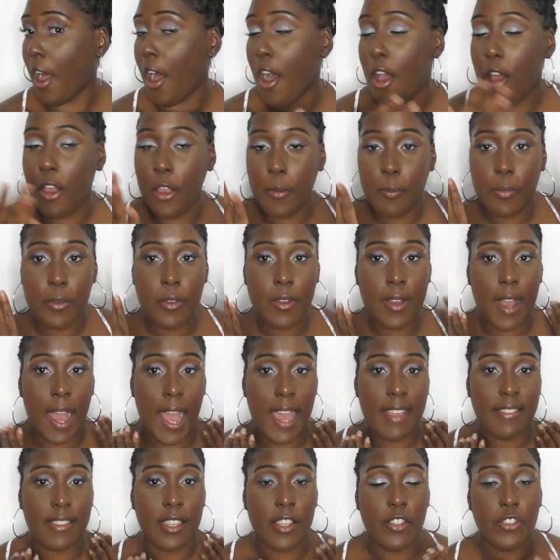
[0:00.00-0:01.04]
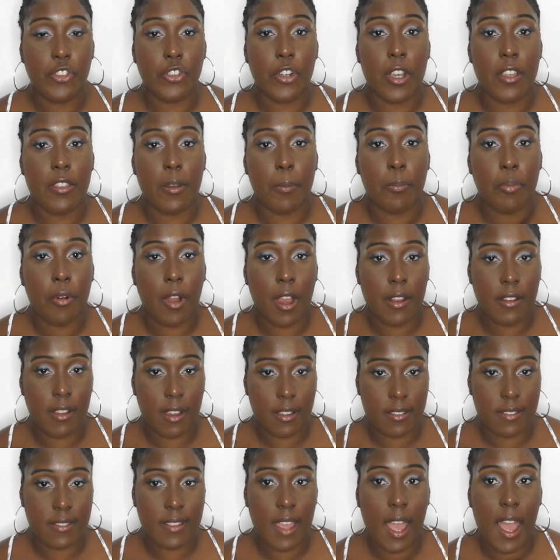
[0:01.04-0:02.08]
I hope you guys enjoyed the
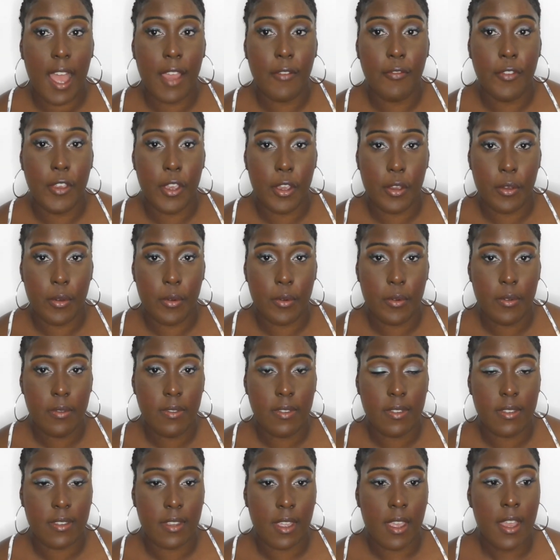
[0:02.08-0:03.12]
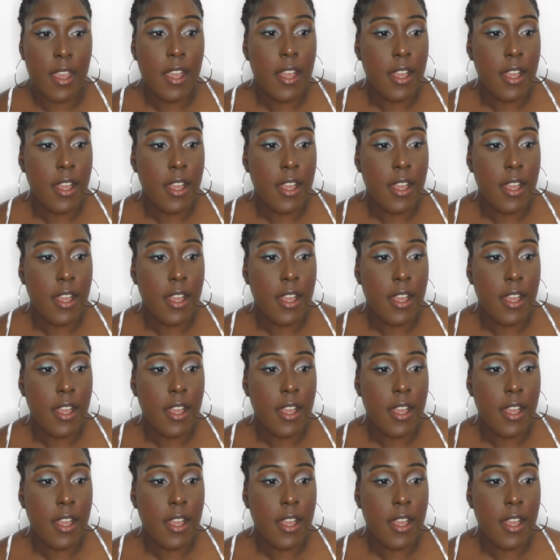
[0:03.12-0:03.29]
products that I've used.